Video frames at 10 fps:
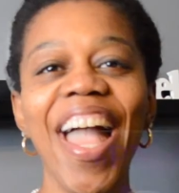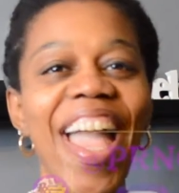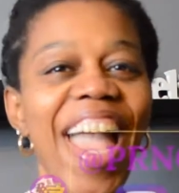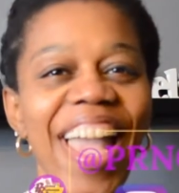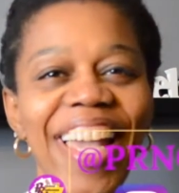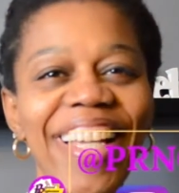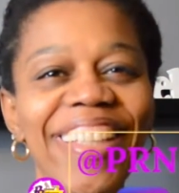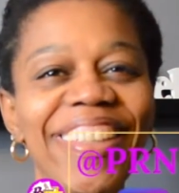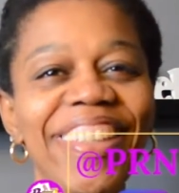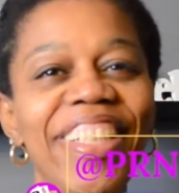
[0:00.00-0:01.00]

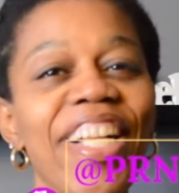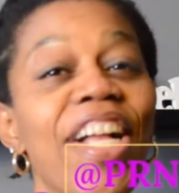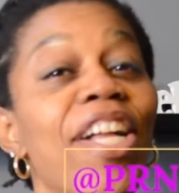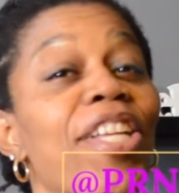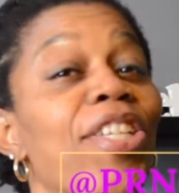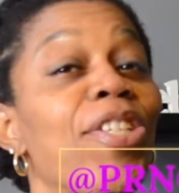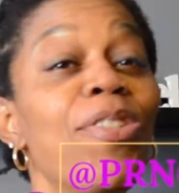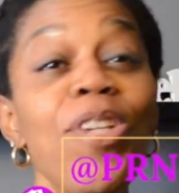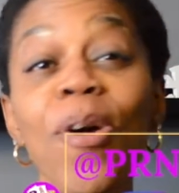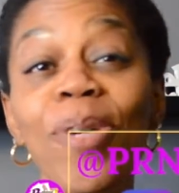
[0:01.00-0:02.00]
Hey,
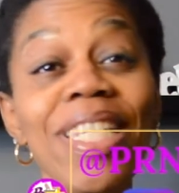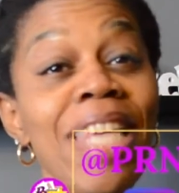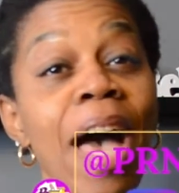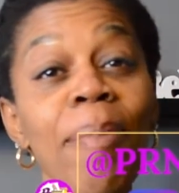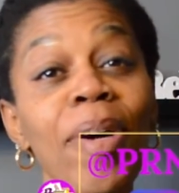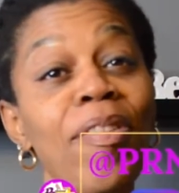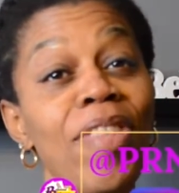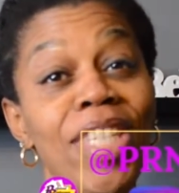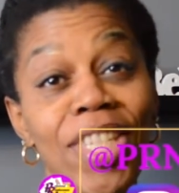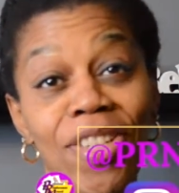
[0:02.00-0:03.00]
you know what time of
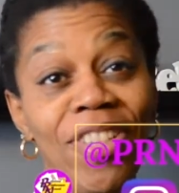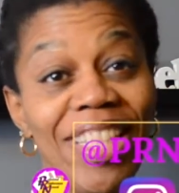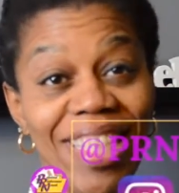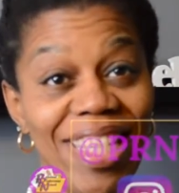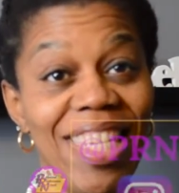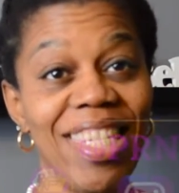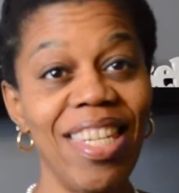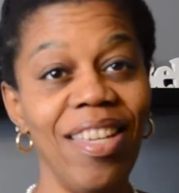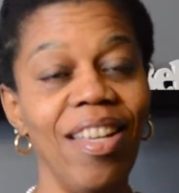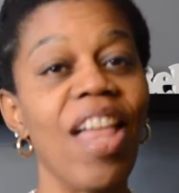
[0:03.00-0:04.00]
the year it is.
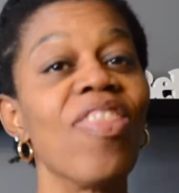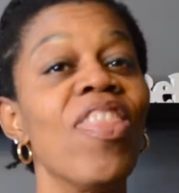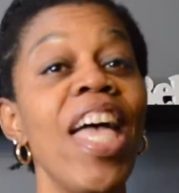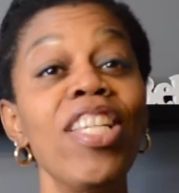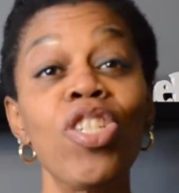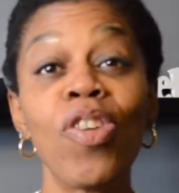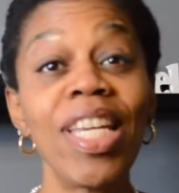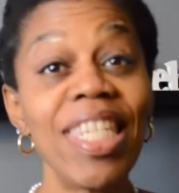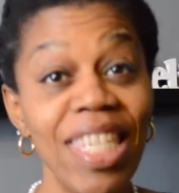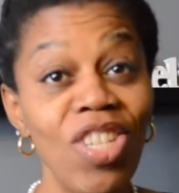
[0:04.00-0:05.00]
That
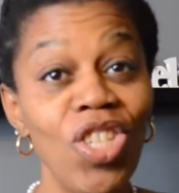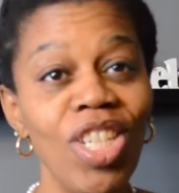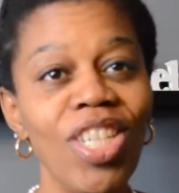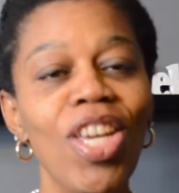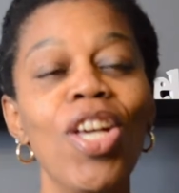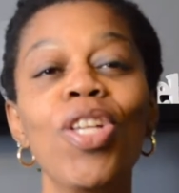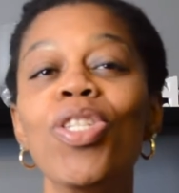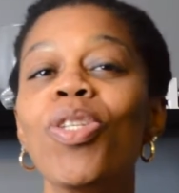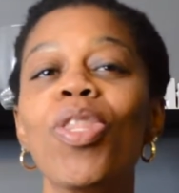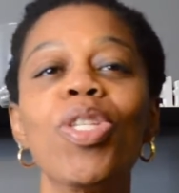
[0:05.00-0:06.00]
transition
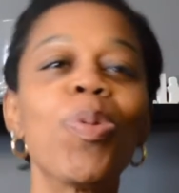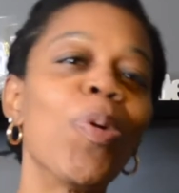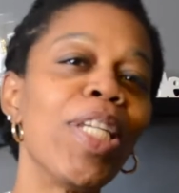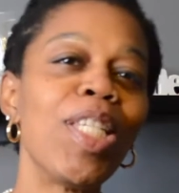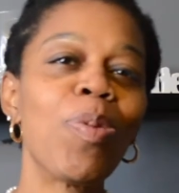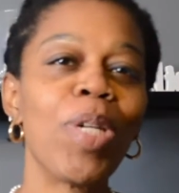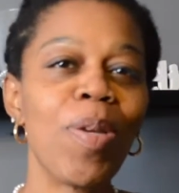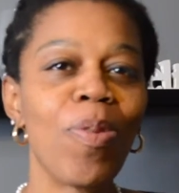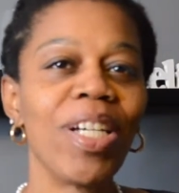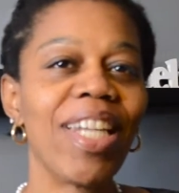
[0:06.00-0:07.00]
to the
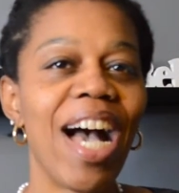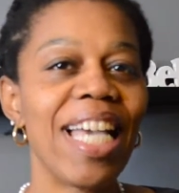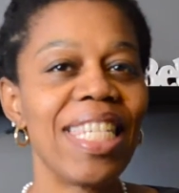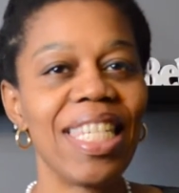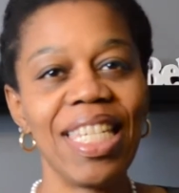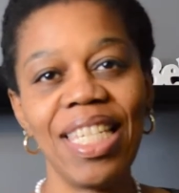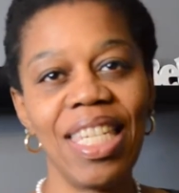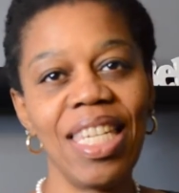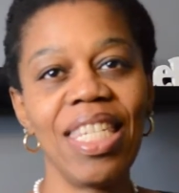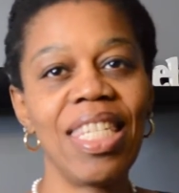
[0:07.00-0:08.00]
2021
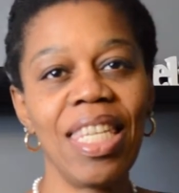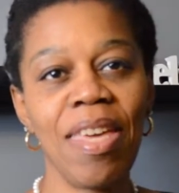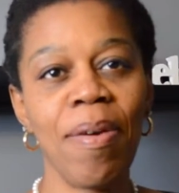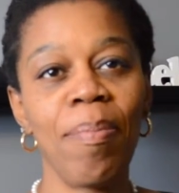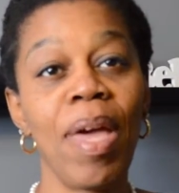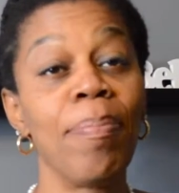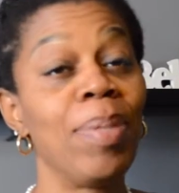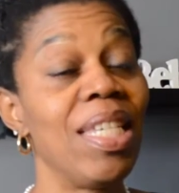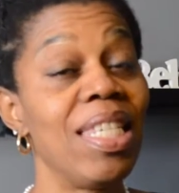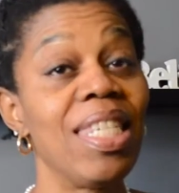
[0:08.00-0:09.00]
ICD-10-CM and
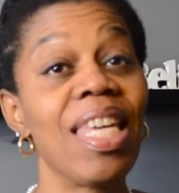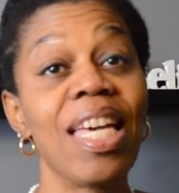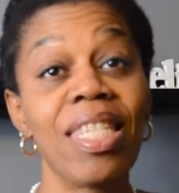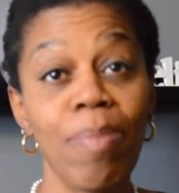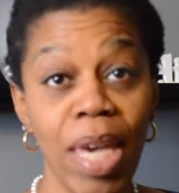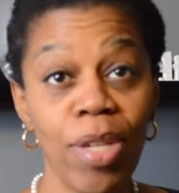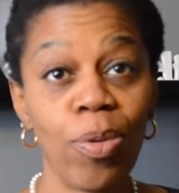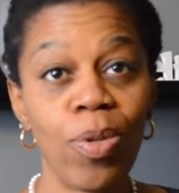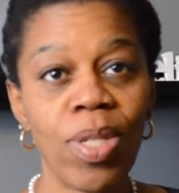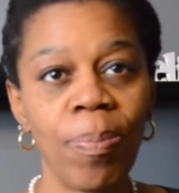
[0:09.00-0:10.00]
PCS
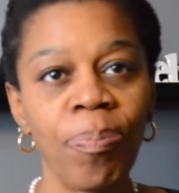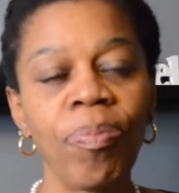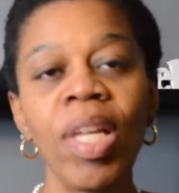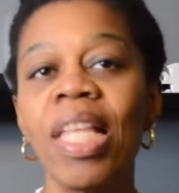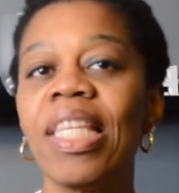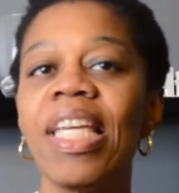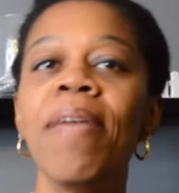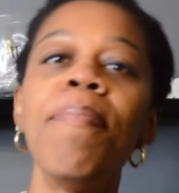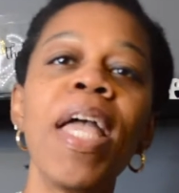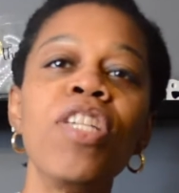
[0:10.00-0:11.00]
manuals. The
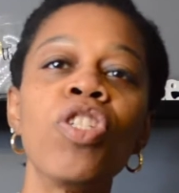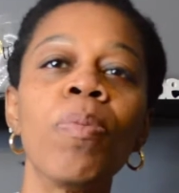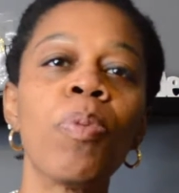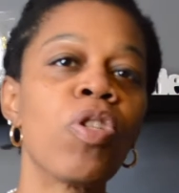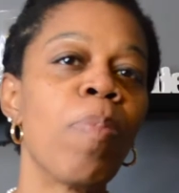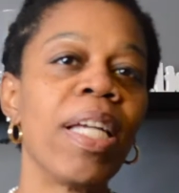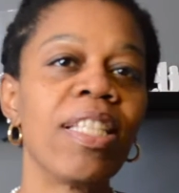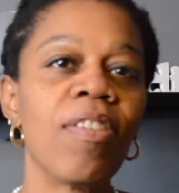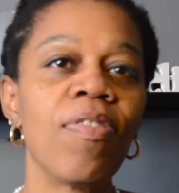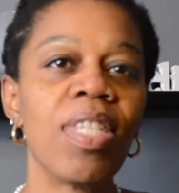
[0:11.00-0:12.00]
Inpatient
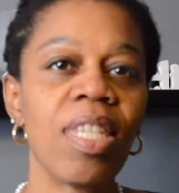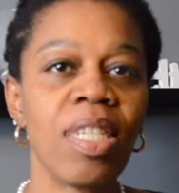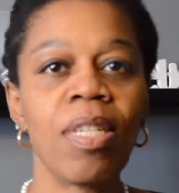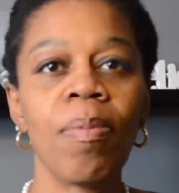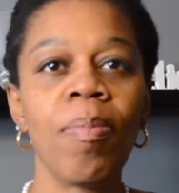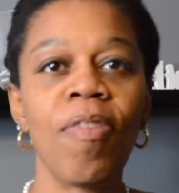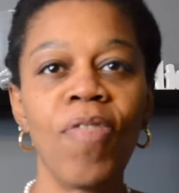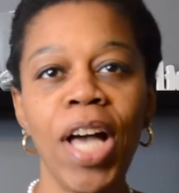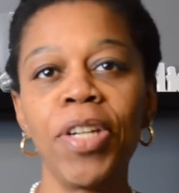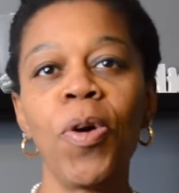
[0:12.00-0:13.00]
Perspective System
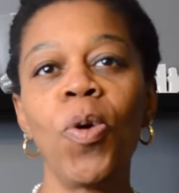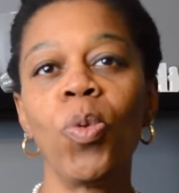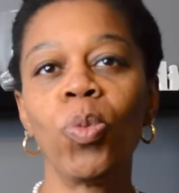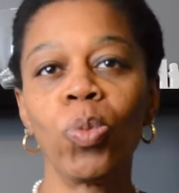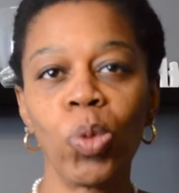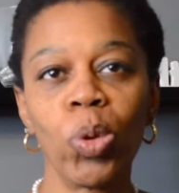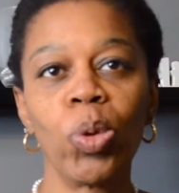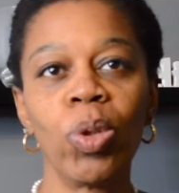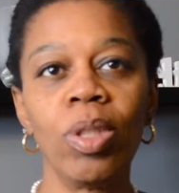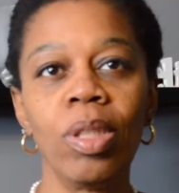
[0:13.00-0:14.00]
Final Rule,